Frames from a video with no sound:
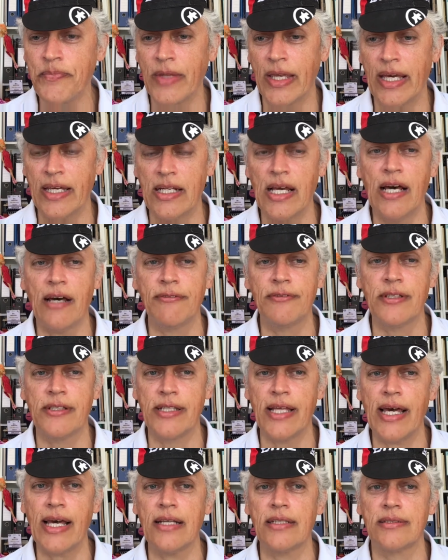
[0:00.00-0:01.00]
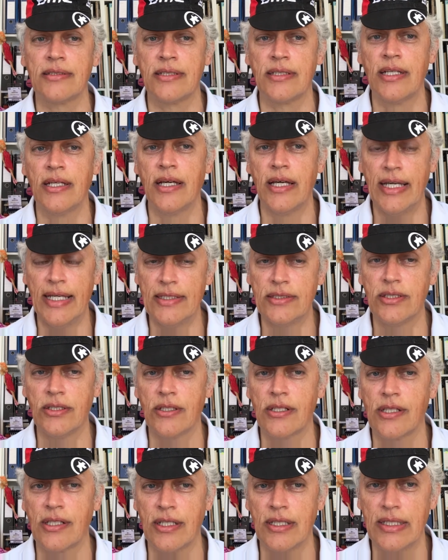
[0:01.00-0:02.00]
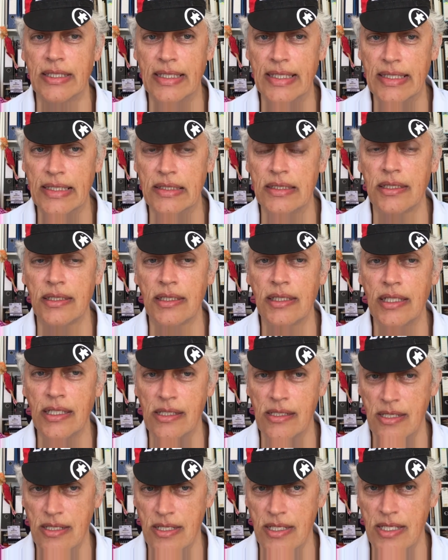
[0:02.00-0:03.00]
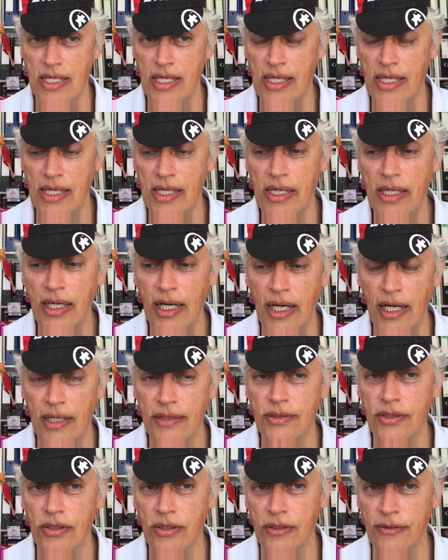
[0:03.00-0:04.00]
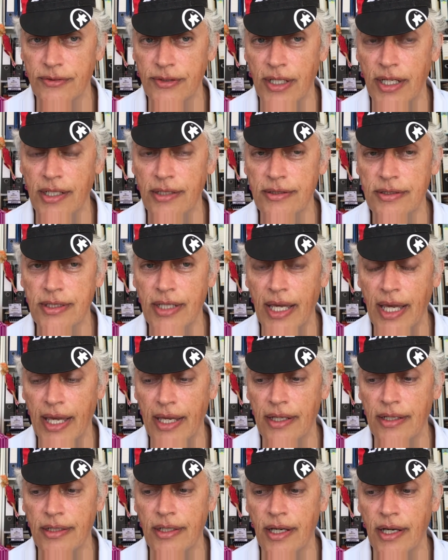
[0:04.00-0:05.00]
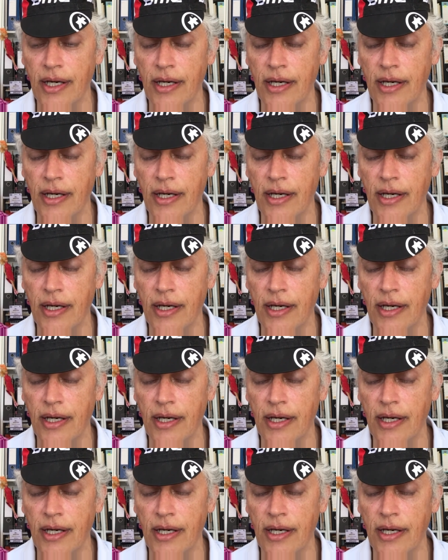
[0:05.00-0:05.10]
and after that he took the lead in the Tour de France. And